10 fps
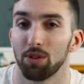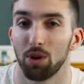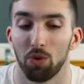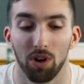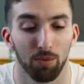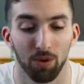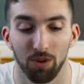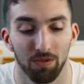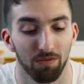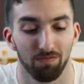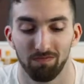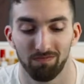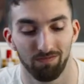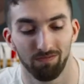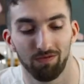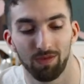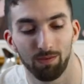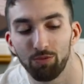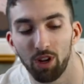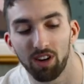so they're waterproof.
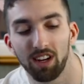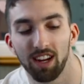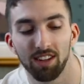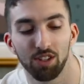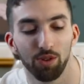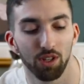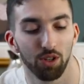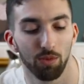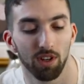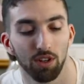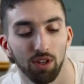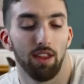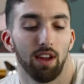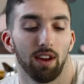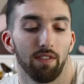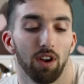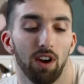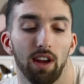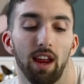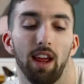Not gonna get into it too much. And then I've
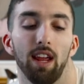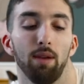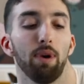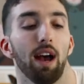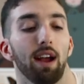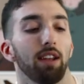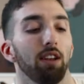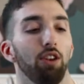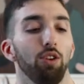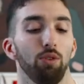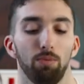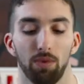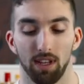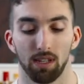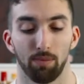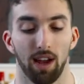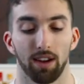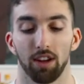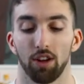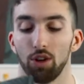got a packing cube. This
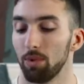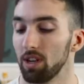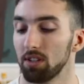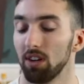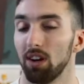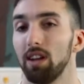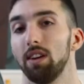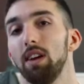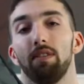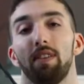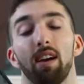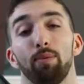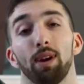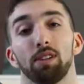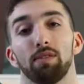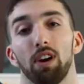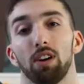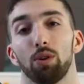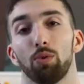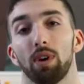packing cube has got 5 pairs of
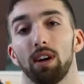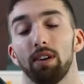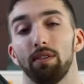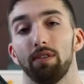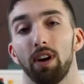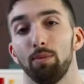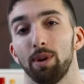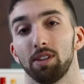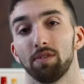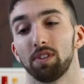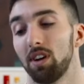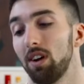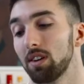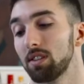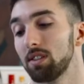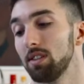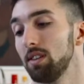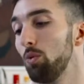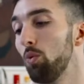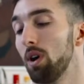underwear, 5 pairs of socks,
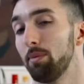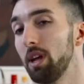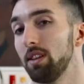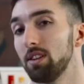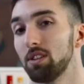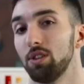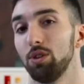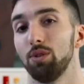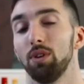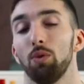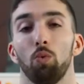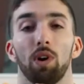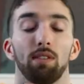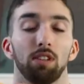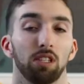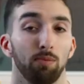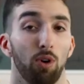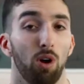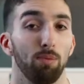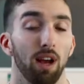1 bathing suit, 1
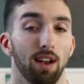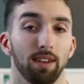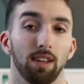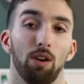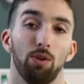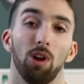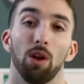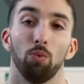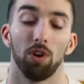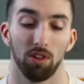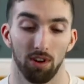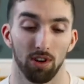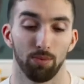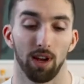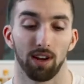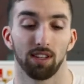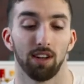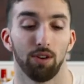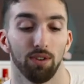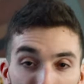small pack towel, and 1 large pack
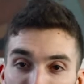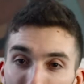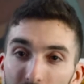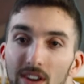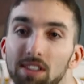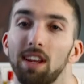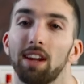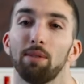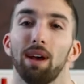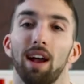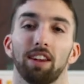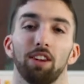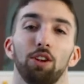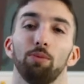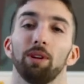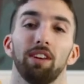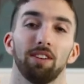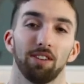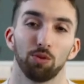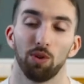towel. So I've got a second packing cube in
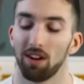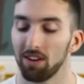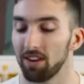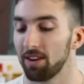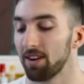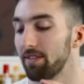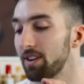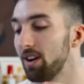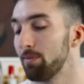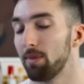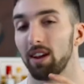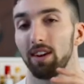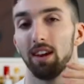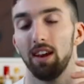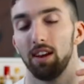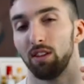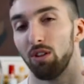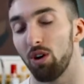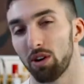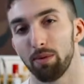here as well. In here I've got my
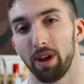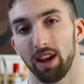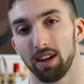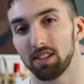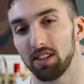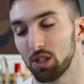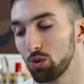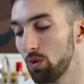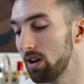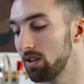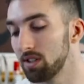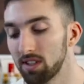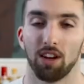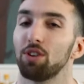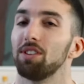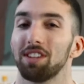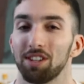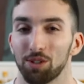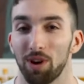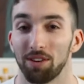longer pants and sweaters. I shouldn't say
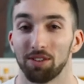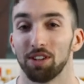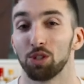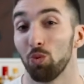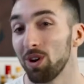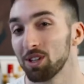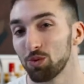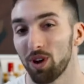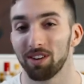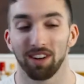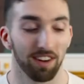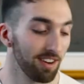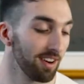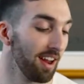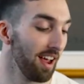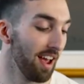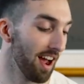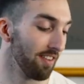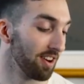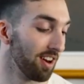sweaters, there's 1 sweater in here.
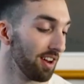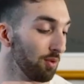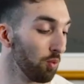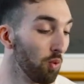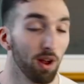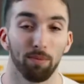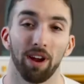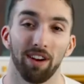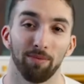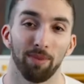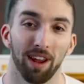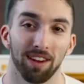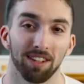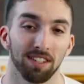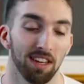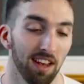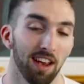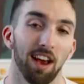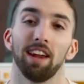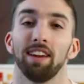I've got 1 pair of pants,
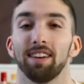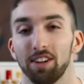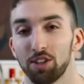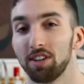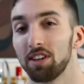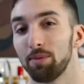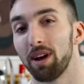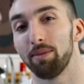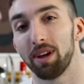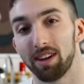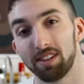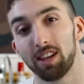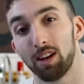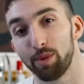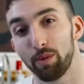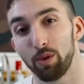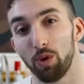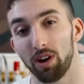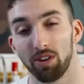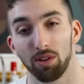in addition to the pair of pants that I'm gonna be
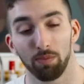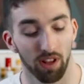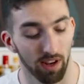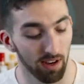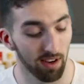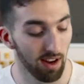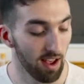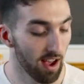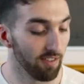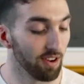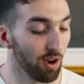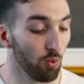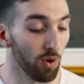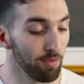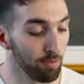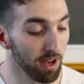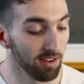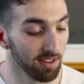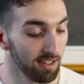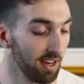wearing on the plane. I've got 1
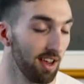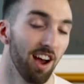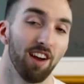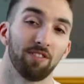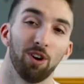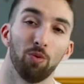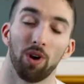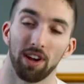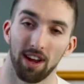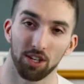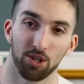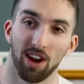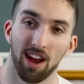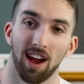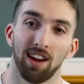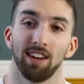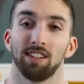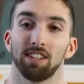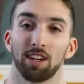belt. I've got 1 extra hat. It's